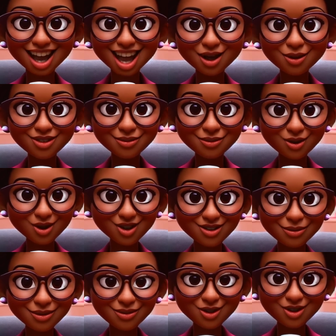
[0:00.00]
I was born
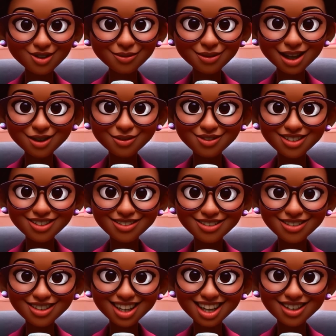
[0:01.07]
before the
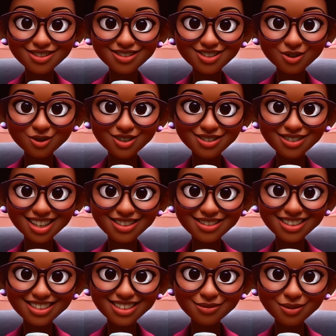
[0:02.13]
mountains and hills were
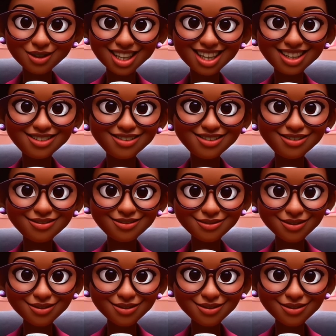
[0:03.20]
set into place,